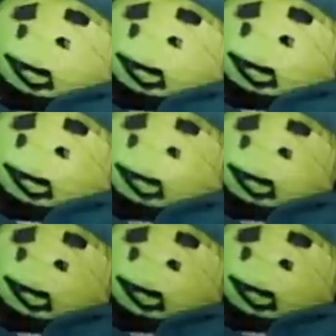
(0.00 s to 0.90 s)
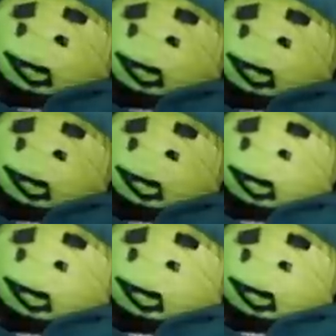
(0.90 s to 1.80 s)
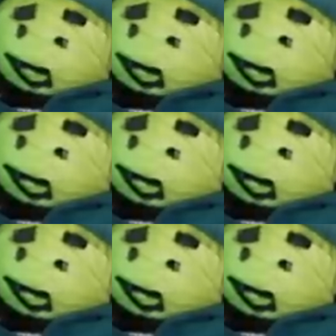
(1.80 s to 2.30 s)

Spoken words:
The person shown says nothing.